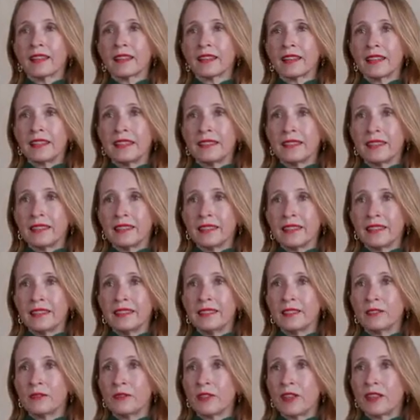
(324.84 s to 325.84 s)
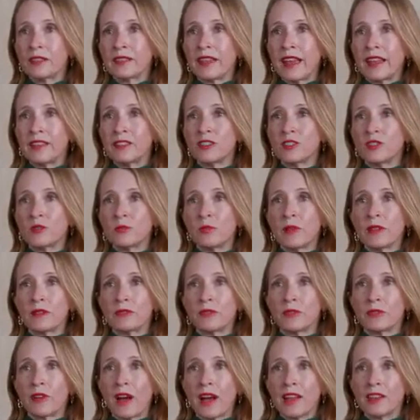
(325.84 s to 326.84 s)
Clean the lids if there's anterior
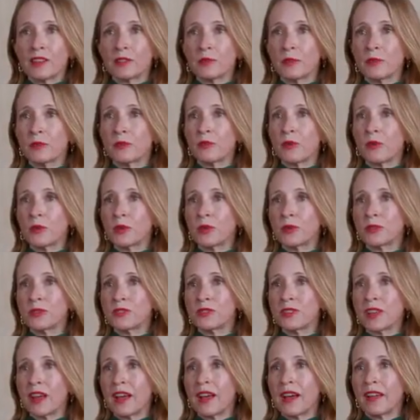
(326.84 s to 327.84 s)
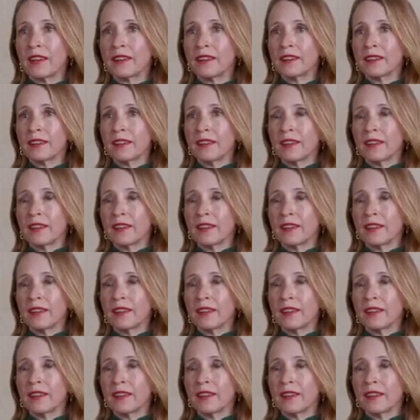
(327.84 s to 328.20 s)
blepharitis before you start,